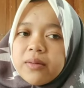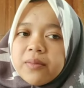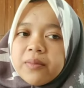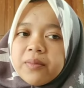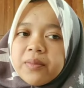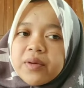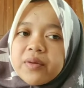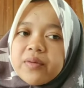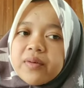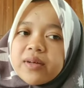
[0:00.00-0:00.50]

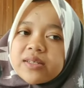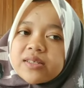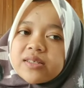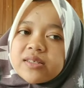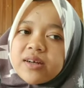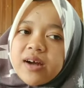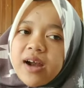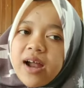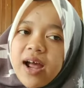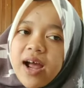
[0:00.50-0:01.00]
Miguel
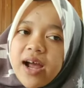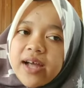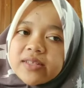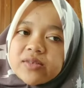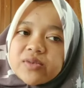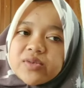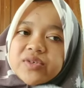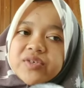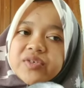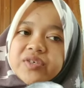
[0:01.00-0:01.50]
tried to
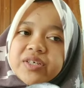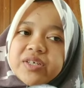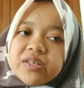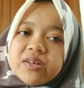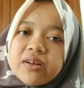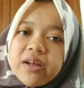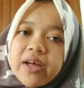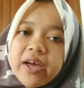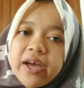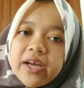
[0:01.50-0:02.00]
sing
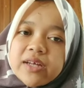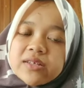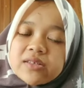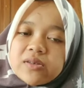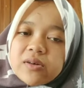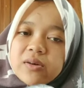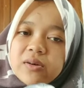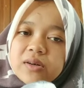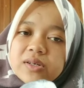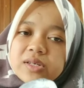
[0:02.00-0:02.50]
at
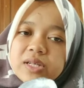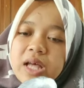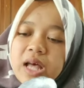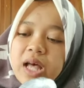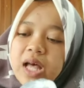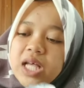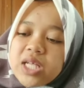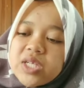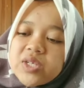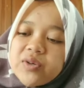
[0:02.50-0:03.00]
Hector's
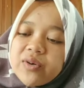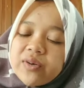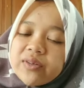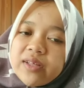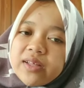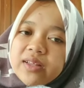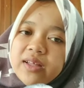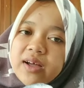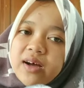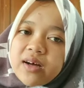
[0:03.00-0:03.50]
song
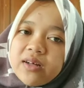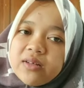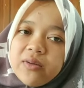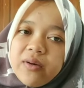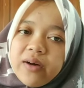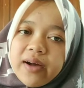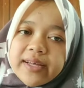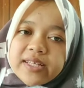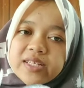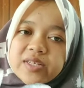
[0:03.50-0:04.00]
that
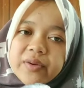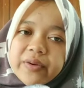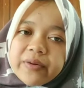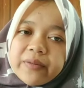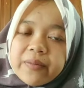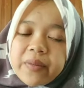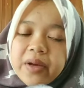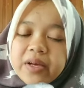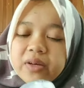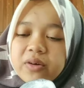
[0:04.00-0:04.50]
always sung
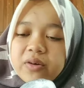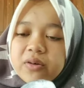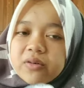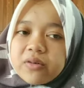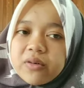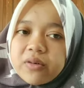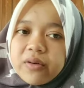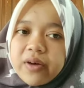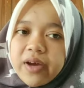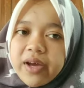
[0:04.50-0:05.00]
by
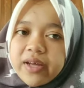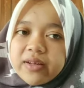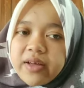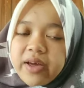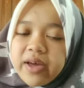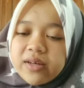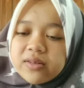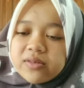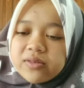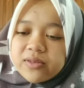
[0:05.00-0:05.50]
Coco and
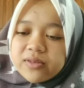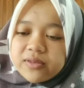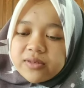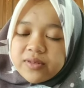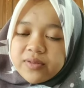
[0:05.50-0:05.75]
Hector.